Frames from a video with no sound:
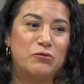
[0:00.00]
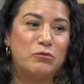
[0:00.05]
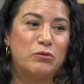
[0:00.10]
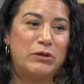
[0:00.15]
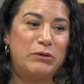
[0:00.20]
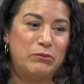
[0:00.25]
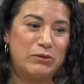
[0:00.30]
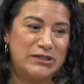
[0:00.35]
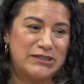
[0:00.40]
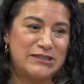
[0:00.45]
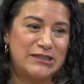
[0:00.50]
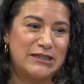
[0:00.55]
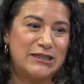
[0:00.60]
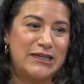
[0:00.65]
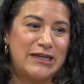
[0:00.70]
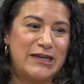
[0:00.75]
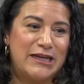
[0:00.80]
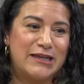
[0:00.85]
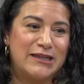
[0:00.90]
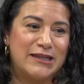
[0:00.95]
we
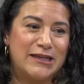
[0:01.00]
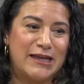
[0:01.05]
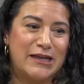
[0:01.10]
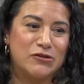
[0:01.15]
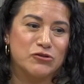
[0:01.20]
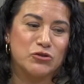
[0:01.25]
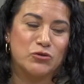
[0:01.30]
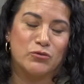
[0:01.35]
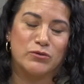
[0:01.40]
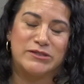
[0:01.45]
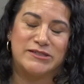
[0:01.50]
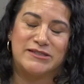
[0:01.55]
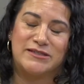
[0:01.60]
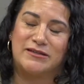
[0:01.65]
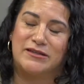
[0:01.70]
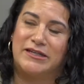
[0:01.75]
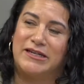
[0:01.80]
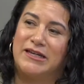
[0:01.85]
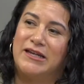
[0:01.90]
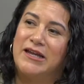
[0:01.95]
recently, the council
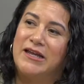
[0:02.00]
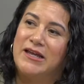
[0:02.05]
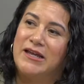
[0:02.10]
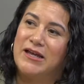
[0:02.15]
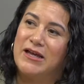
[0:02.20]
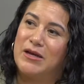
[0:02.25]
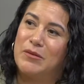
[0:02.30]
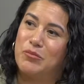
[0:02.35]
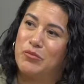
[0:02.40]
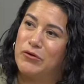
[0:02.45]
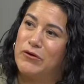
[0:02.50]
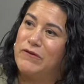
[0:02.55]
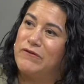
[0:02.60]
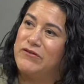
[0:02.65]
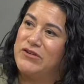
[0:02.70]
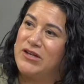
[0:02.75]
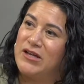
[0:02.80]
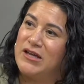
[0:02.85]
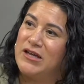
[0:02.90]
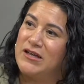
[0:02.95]
recently
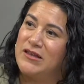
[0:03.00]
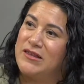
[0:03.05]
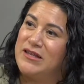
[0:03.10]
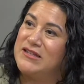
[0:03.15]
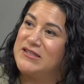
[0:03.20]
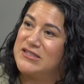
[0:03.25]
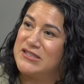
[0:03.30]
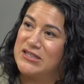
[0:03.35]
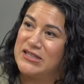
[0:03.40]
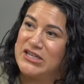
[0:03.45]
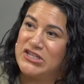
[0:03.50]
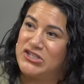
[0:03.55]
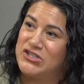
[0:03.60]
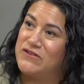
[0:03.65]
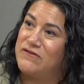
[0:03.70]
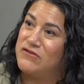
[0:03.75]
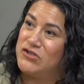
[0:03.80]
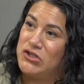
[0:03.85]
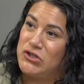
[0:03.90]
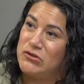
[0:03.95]
approved uh, the installation
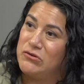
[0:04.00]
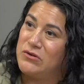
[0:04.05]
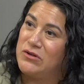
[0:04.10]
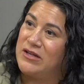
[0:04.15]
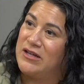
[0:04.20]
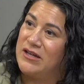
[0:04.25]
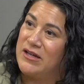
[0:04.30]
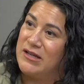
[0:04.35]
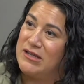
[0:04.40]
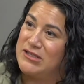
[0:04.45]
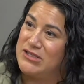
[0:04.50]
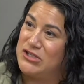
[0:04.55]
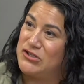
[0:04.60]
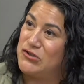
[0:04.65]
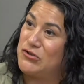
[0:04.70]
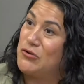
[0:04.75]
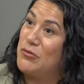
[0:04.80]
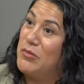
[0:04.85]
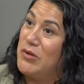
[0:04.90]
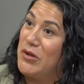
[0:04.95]
of two uh,
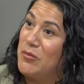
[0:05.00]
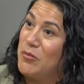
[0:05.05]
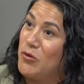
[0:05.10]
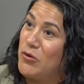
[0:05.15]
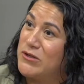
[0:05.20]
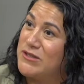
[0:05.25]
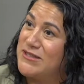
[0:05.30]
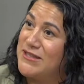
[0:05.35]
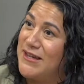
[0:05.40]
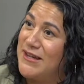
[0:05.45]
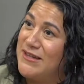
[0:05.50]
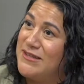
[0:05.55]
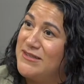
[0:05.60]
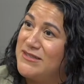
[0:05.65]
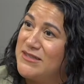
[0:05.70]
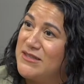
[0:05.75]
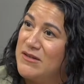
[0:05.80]
digital billboard signs.